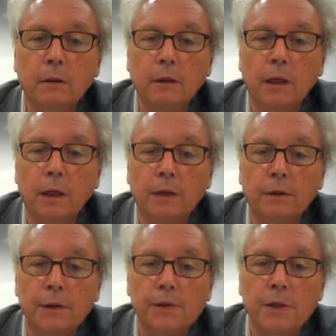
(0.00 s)
I
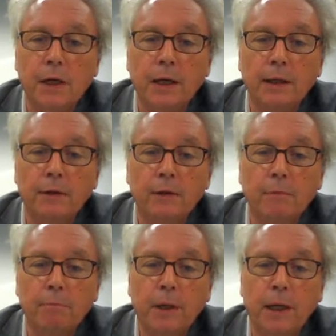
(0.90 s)

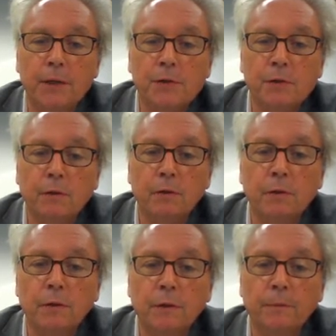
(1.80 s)
designed based
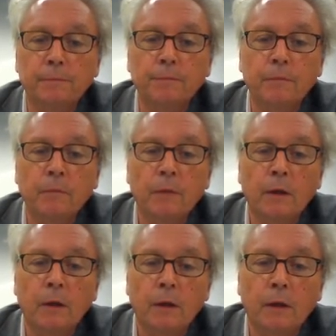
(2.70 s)
on
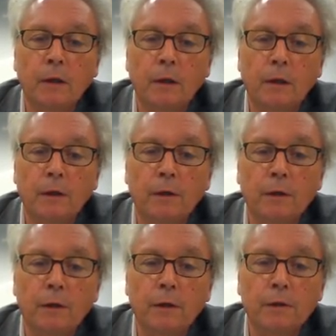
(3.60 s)

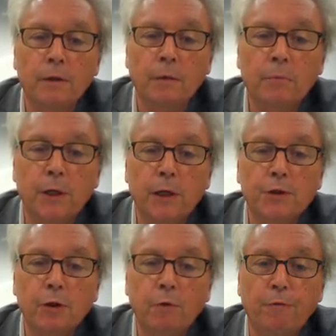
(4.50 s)
the
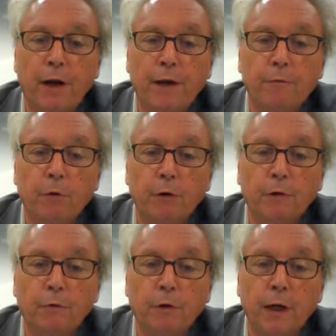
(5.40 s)
WHO framework
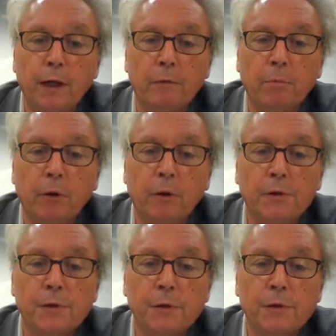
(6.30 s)
for health
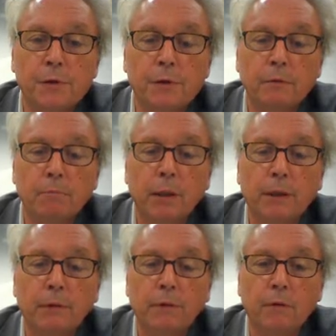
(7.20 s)
policies,
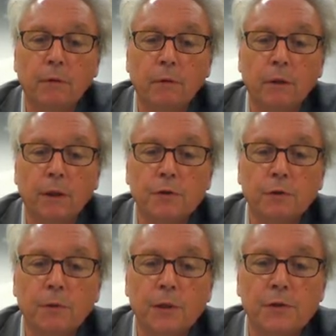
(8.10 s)
but as you
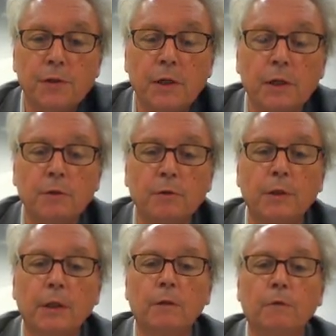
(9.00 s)
will see during the